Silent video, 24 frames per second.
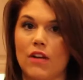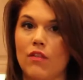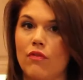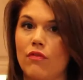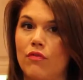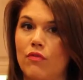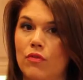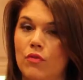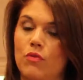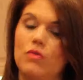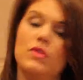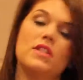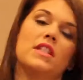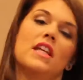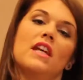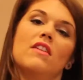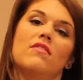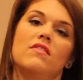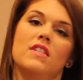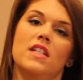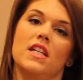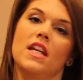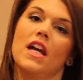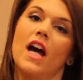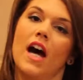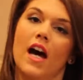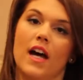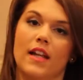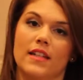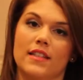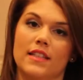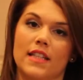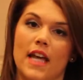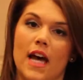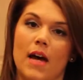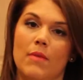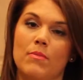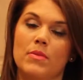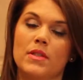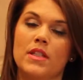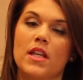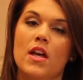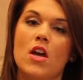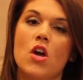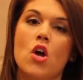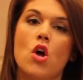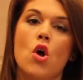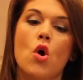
food safety concepts.